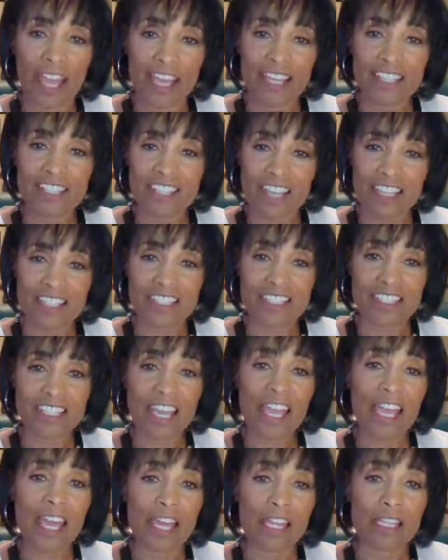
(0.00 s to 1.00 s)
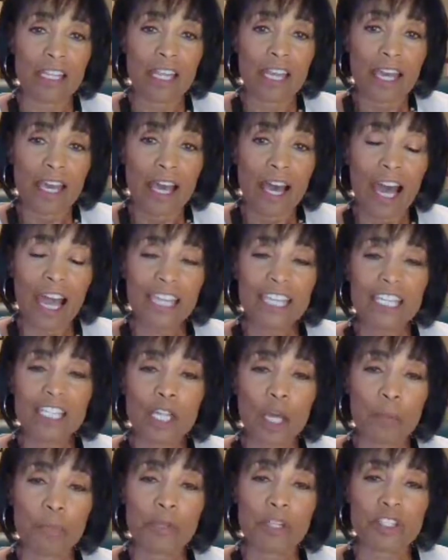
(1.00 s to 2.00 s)
As I said, I
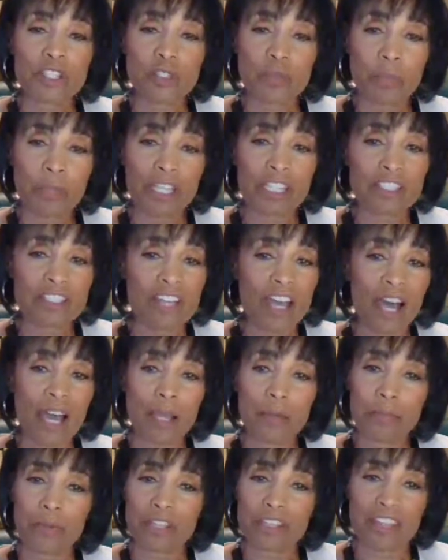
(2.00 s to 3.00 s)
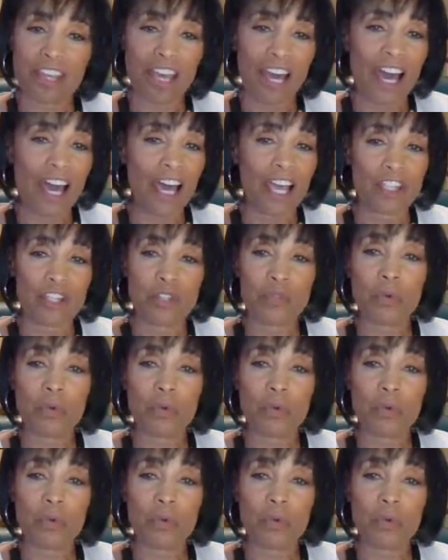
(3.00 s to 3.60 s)
get up and spend time with God.